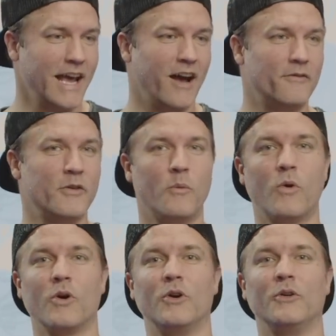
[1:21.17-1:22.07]
of the
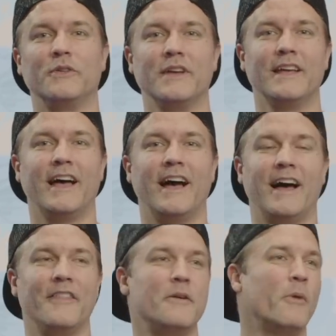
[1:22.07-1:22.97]
world,
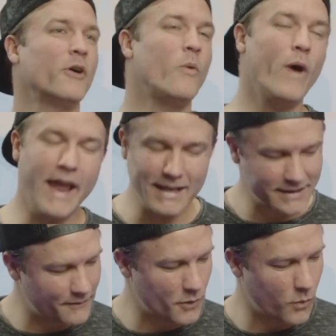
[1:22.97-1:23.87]
uh, the Mark Waids
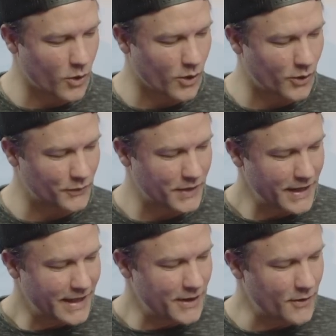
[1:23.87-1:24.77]
of the world,
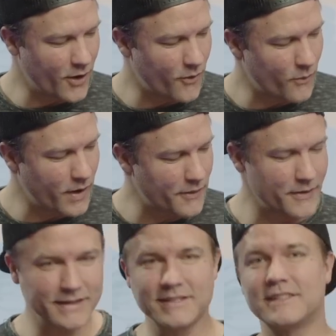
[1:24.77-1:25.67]
you know, whether
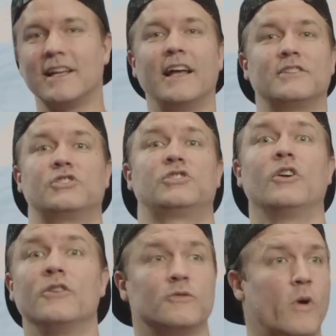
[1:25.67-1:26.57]
it's uh,
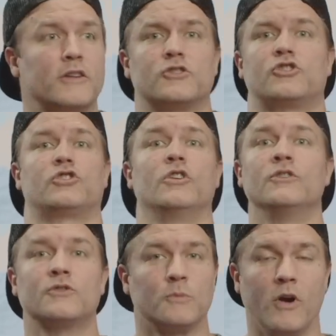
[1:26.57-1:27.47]
Stearns, Roger
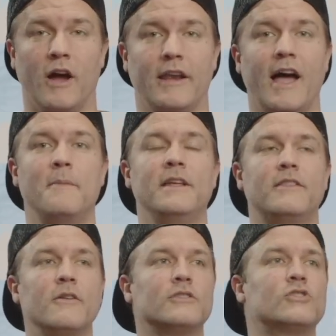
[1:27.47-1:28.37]
Stearns' run. I mean,
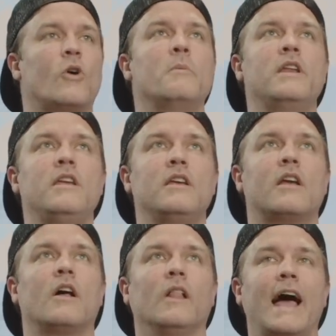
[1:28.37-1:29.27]
there are so many
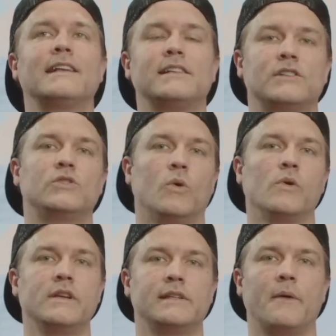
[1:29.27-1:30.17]
classic
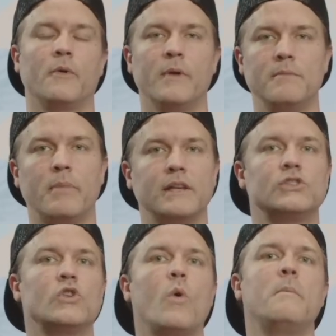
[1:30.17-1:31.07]
stories that were written by
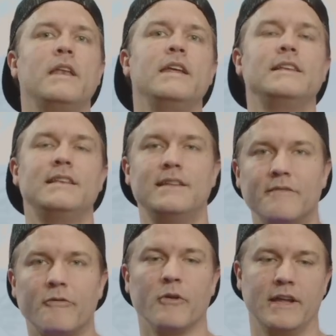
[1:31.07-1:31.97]
so many
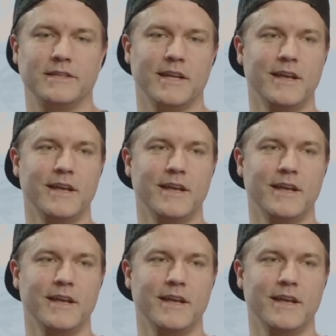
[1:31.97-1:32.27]
different